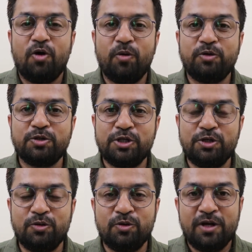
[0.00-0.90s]
Hope to see
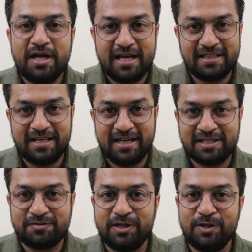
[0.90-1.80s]
you in the
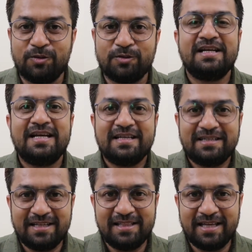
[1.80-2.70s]
next video.
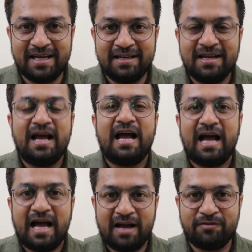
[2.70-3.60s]
Till then,
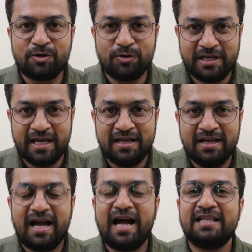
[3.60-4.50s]
have a good day
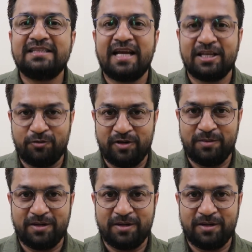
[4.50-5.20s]
and thank you very